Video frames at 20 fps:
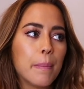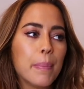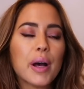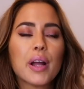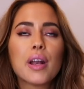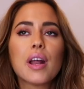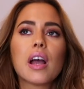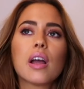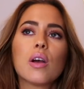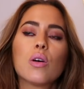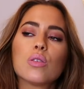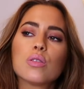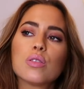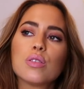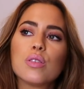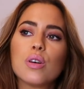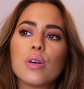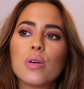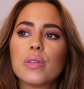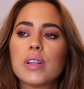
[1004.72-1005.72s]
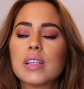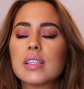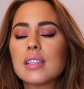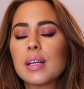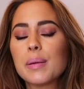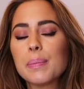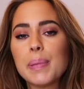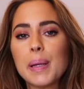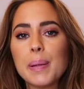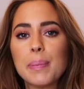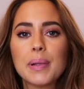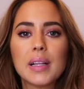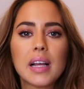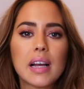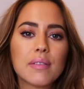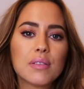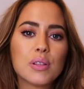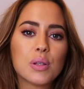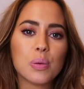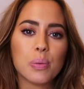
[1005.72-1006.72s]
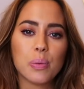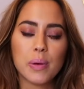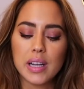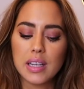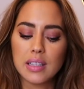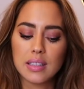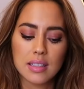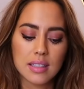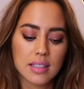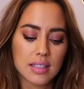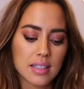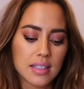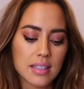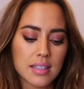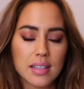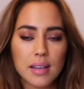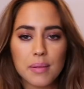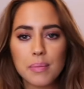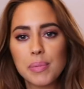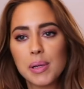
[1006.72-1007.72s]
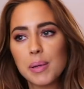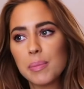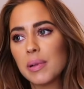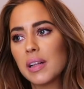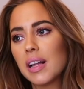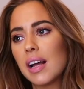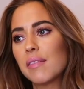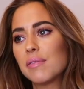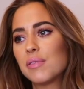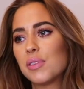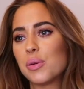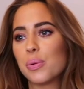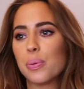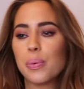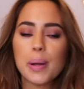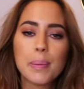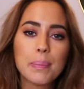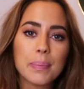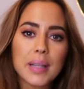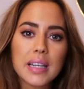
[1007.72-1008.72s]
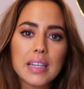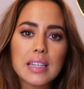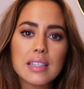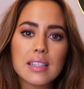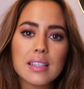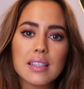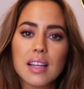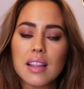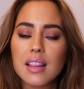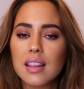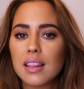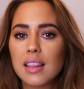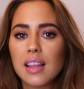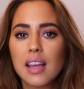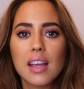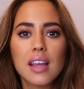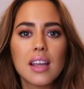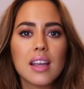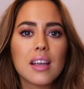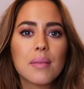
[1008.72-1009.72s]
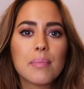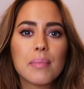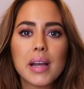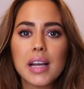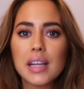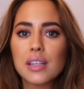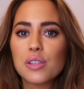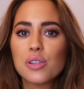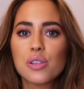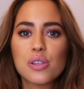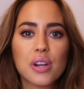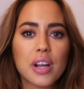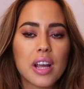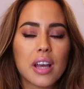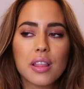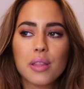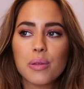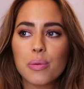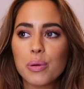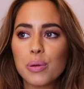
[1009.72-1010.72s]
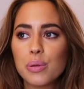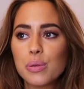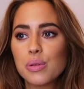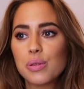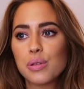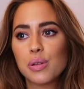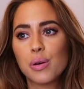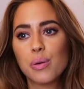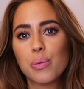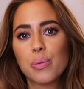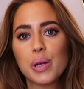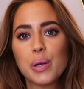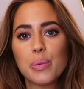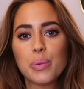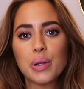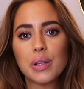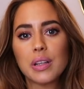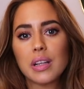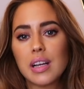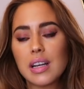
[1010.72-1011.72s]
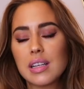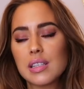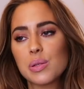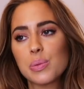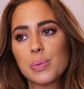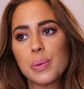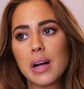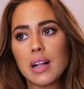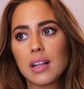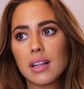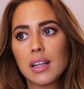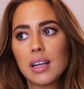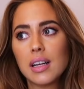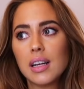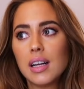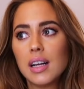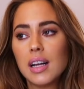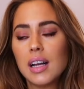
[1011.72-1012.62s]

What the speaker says: But I also know that some people have twins and some people have triplets and they manage to get through, so we will as well.